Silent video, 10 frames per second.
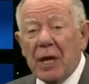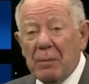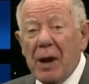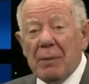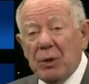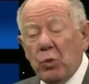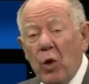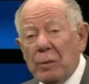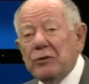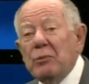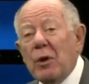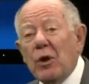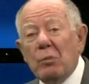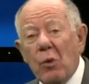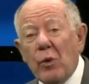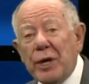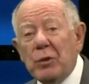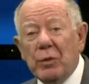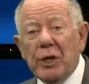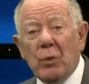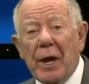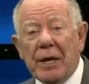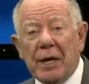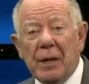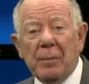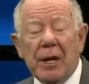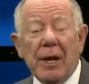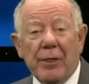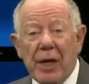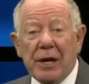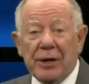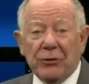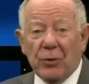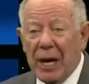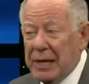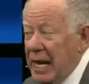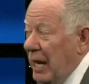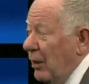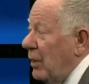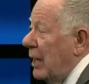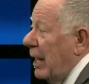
it might be warmer tomorrow morning when you wake up than it is right now.